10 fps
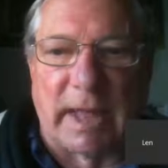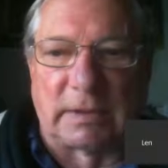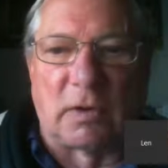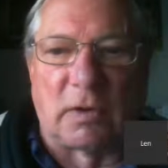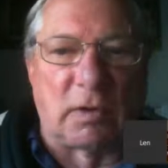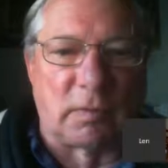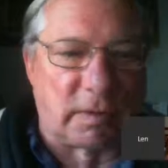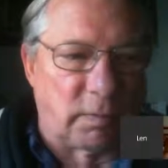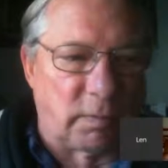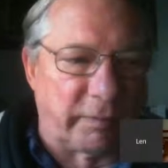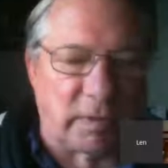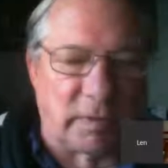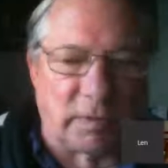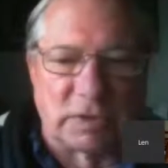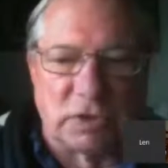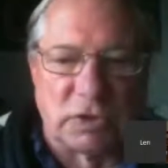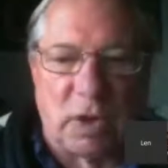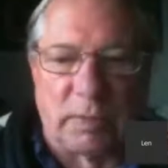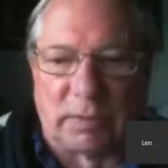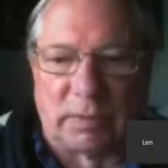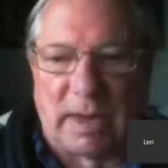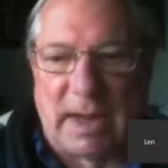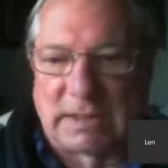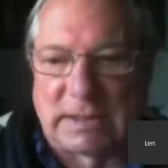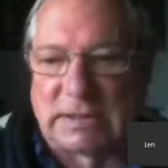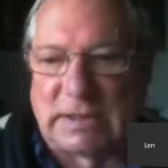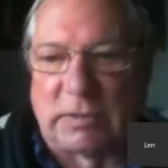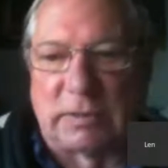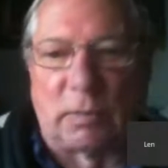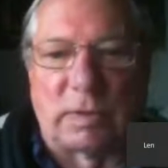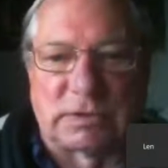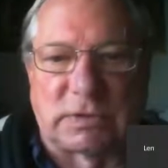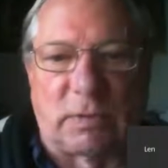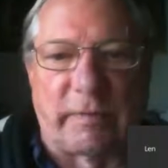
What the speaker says: Colorado River, and there is no internet access out there whatsoever.